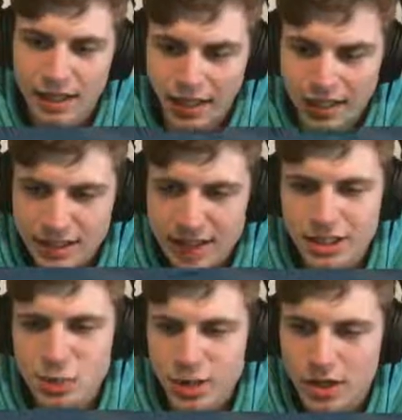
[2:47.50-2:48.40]
is I
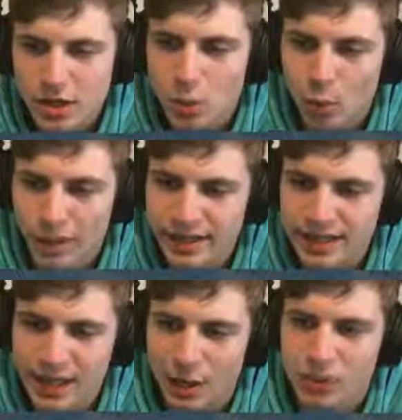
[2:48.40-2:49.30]
just want you to
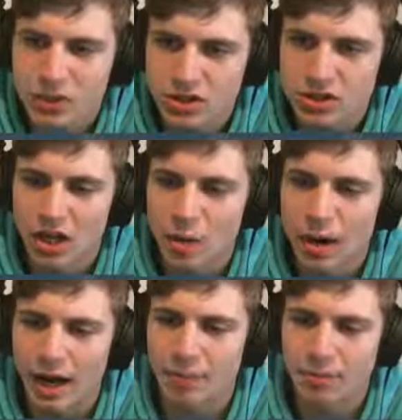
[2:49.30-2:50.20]
witness how slow
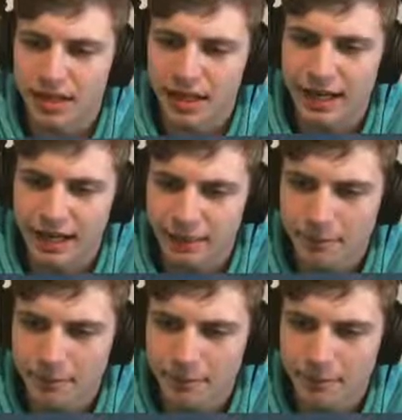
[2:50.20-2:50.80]
I play.